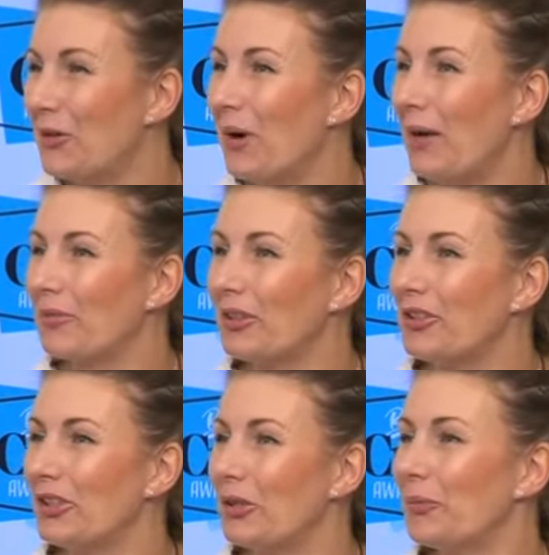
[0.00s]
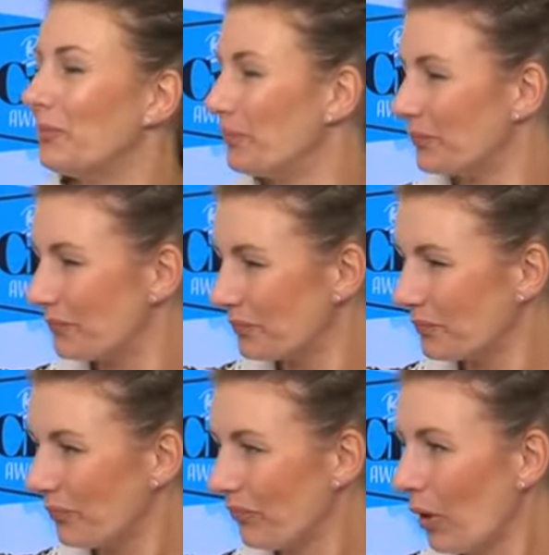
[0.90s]
so what I'm going to do
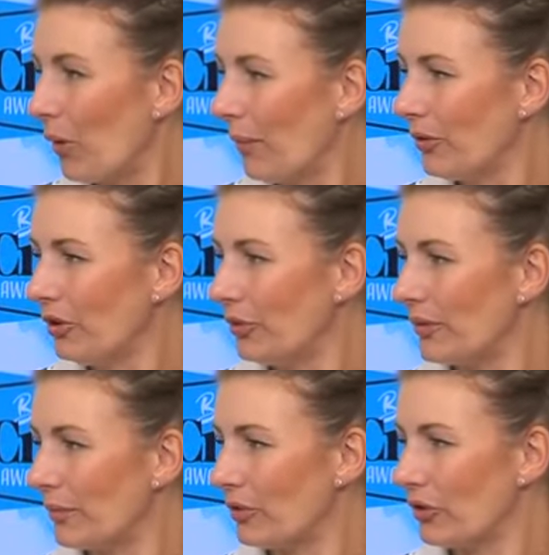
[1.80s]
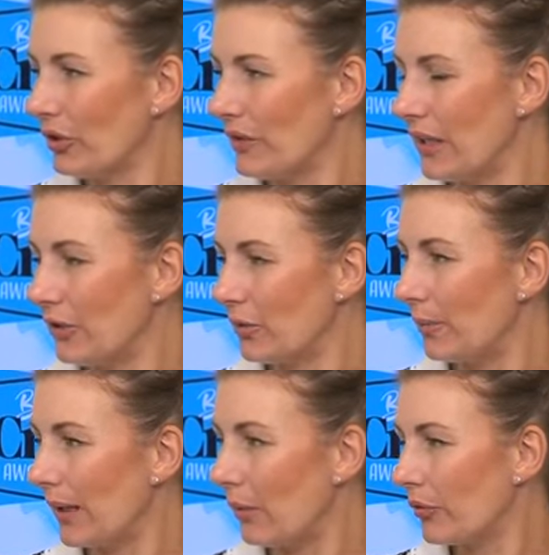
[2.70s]
what I'm going to do is I'm just going to tell you
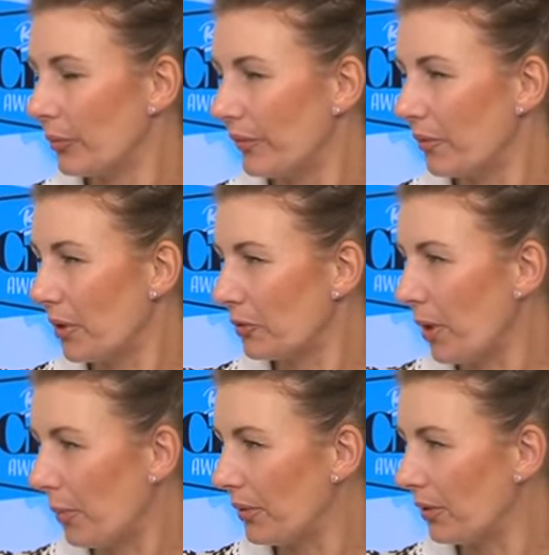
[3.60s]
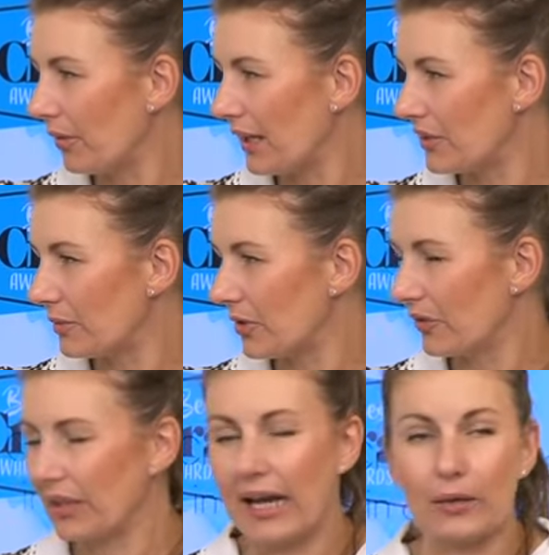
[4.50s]
about some of the most popular items
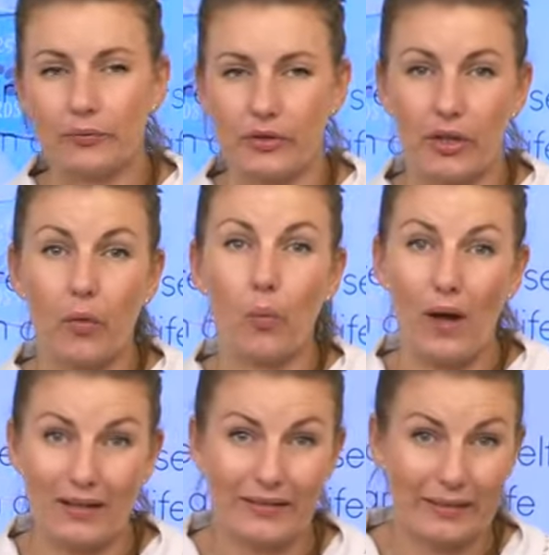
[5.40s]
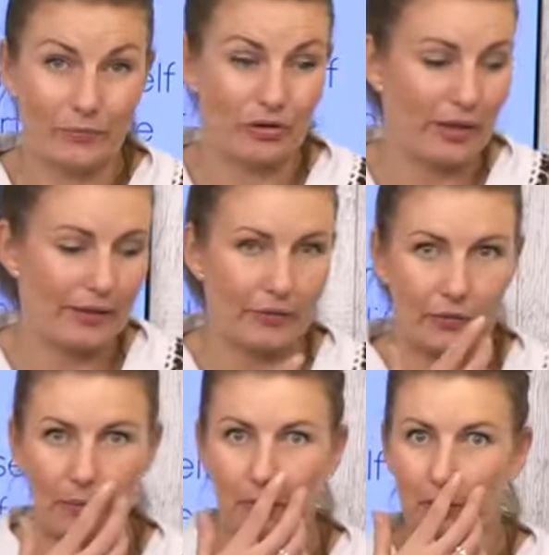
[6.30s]
on the counter whilst I'm drying,
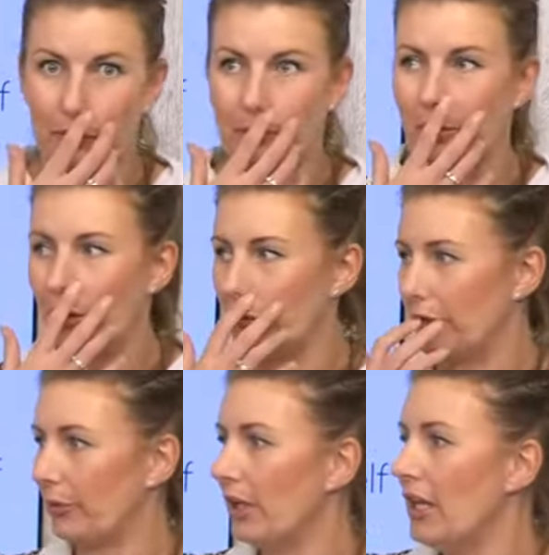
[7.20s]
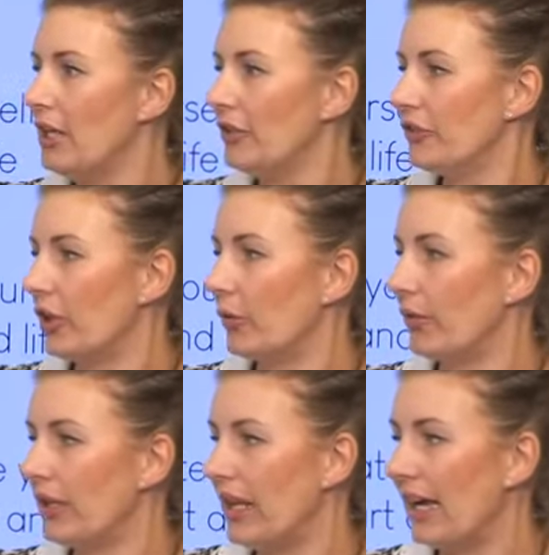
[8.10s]
so I'm not going to bore you. So
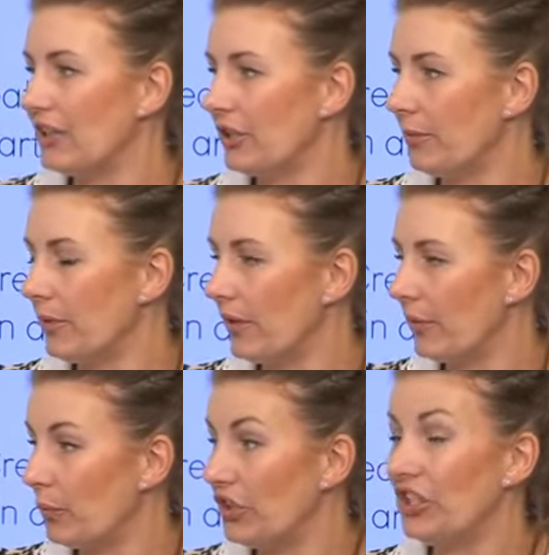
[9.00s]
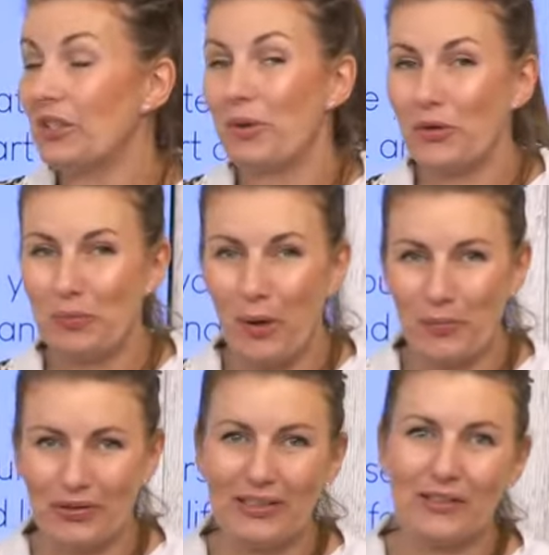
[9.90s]
the item which is the most
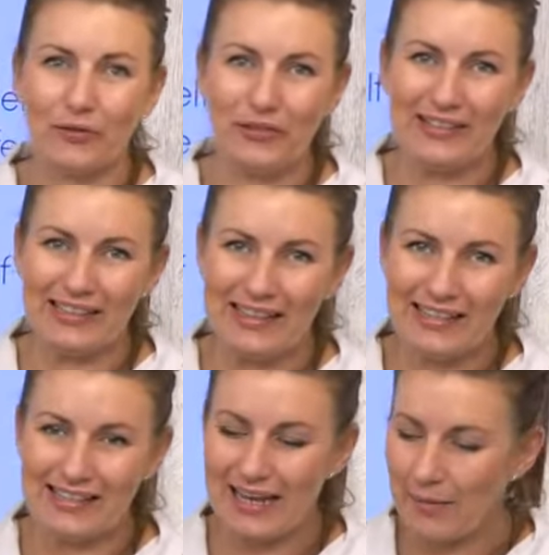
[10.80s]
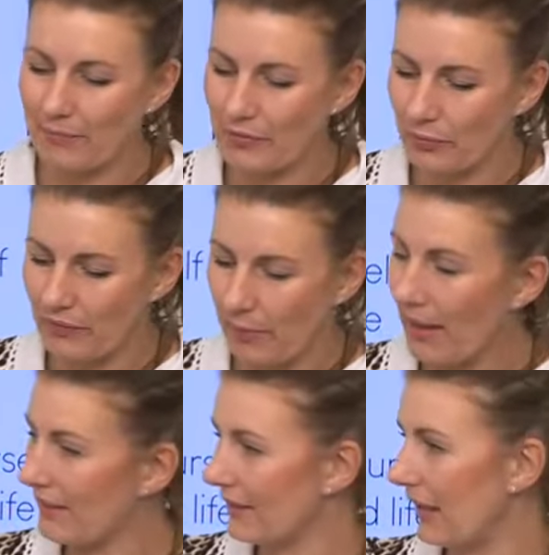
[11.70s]
popular is obviously the stamps with the
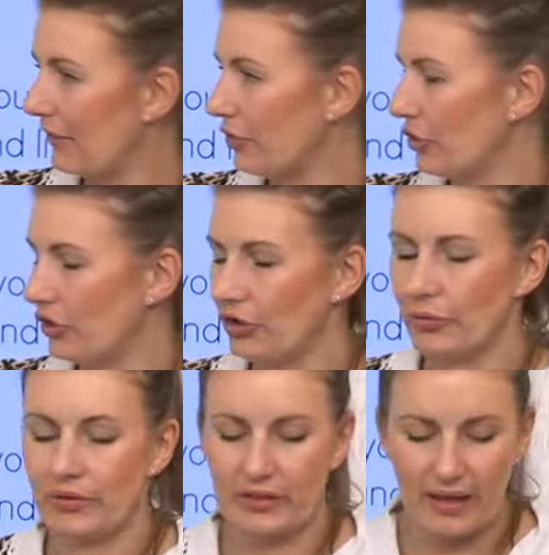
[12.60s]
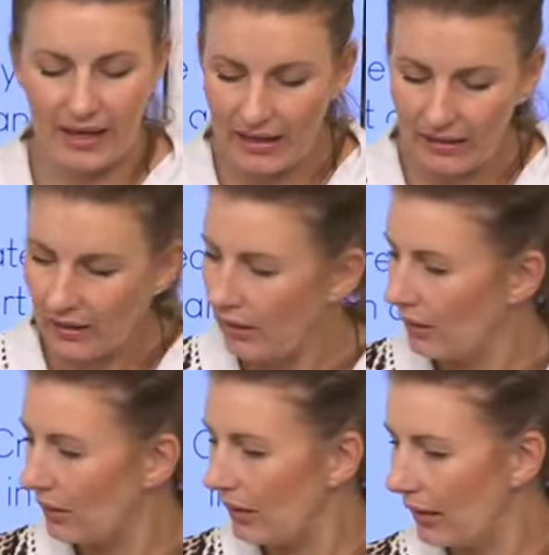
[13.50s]
basket I've just used there.
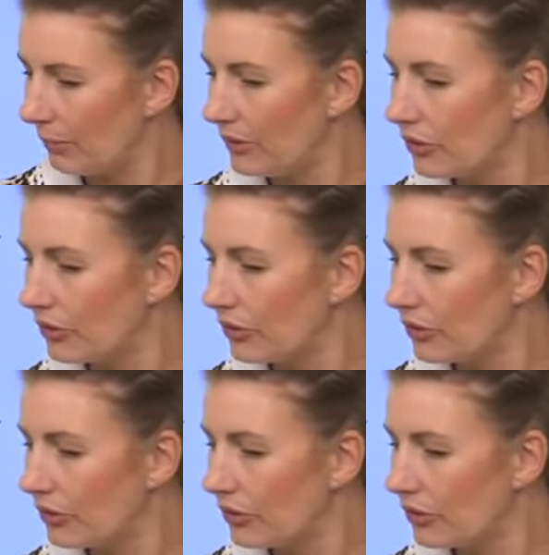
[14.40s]
Let me